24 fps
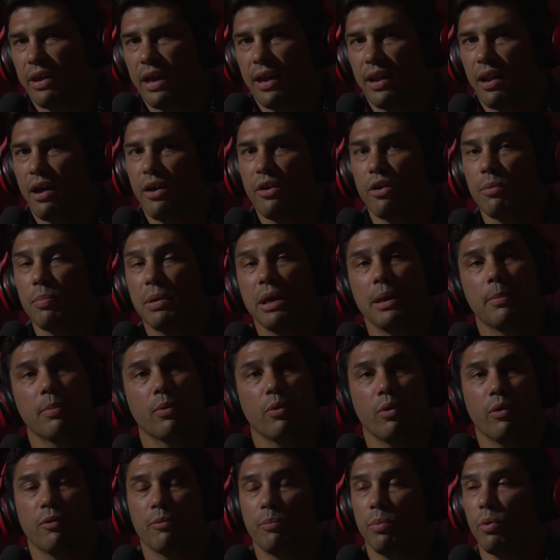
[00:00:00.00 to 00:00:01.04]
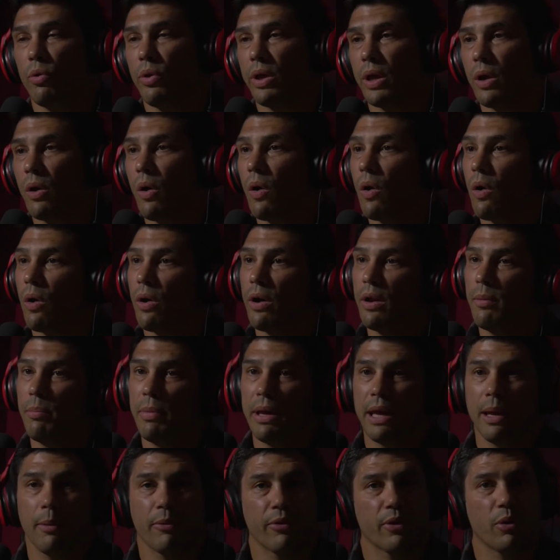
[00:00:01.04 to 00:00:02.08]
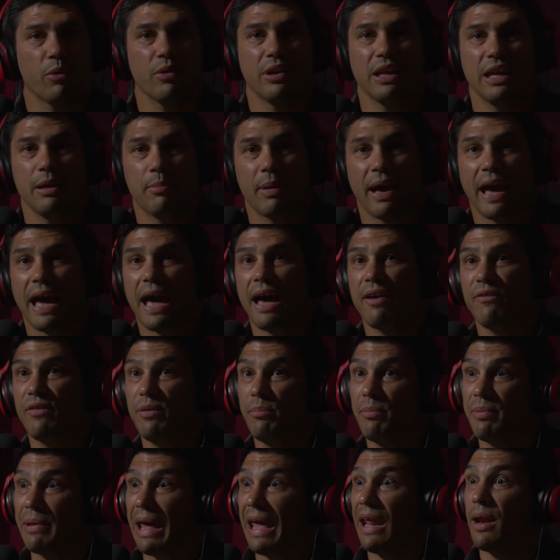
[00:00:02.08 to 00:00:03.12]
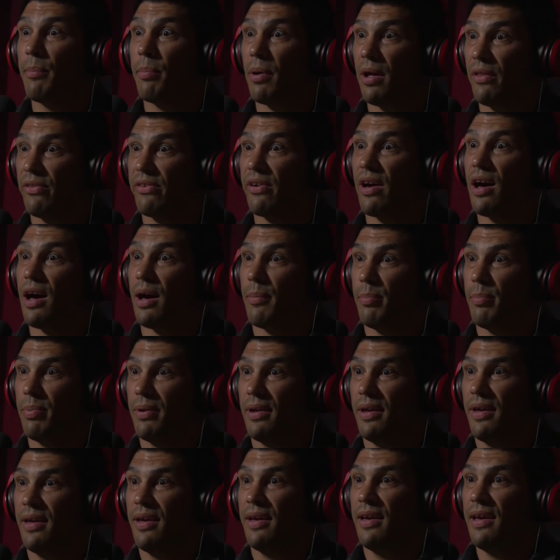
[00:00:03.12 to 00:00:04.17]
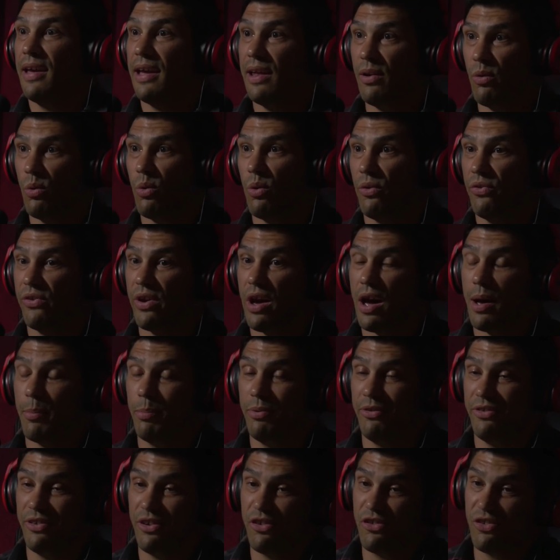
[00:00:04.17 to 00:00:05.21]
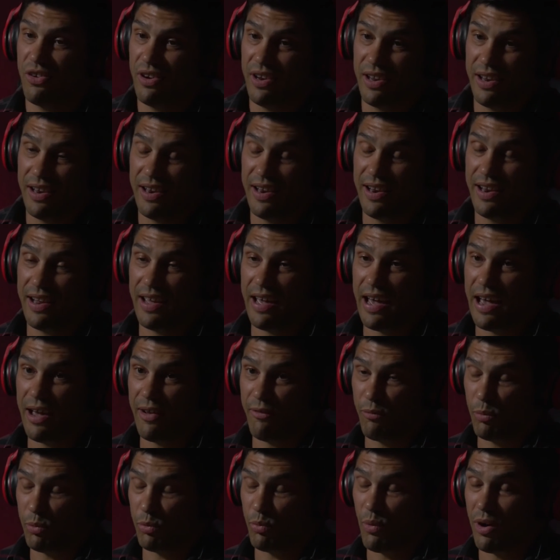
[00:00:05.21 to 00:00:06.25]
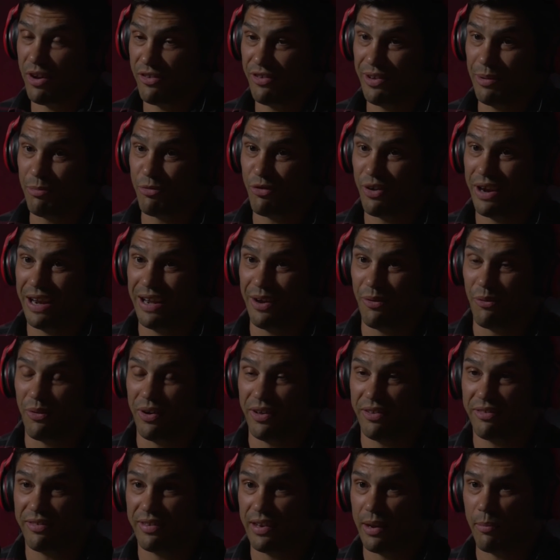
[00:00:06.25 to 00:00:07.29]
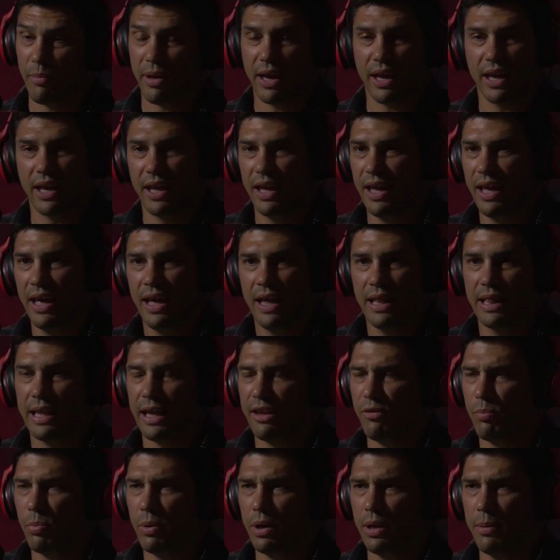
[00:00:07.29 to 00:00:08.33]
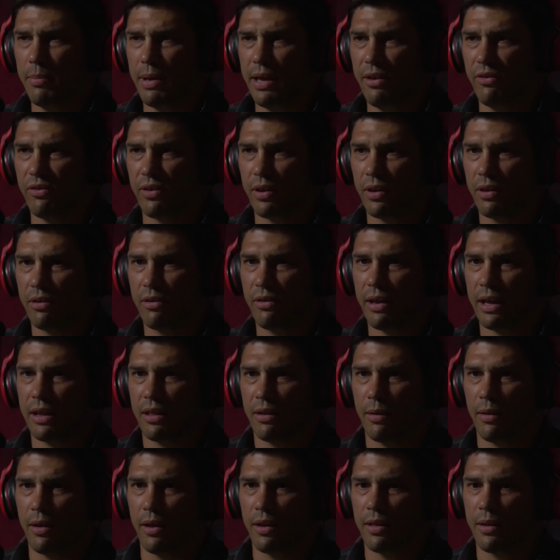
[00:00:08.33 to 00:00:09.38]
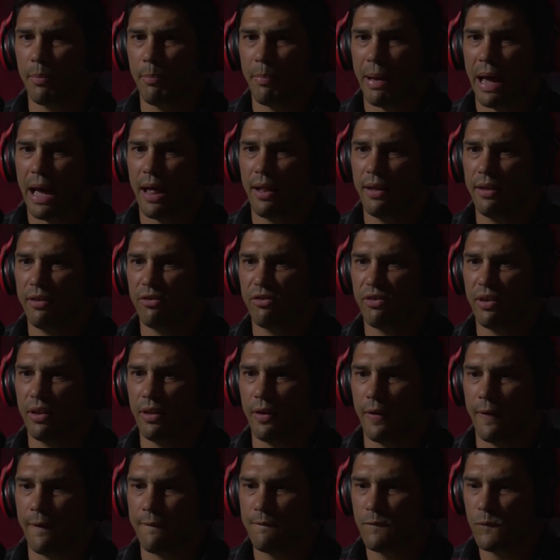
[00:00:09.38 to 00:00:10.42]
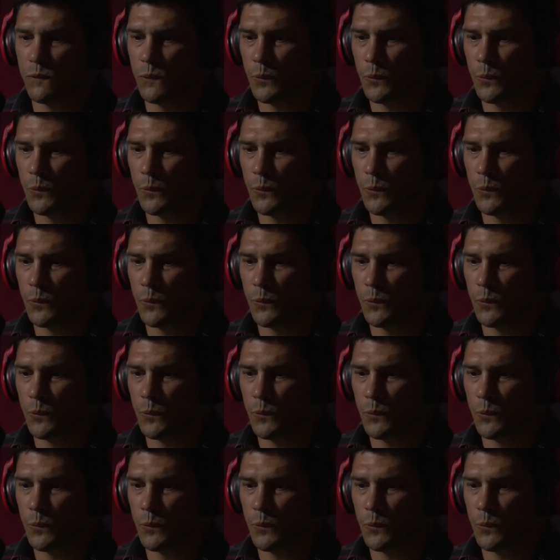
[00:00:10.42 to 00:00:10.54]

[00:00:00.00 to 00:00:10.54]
getting under people and pulling guard and being able to go deep half and end up on top and hold top position. And I was watching him train it once, and I'm like, that's pretty amazing. Like the balance and the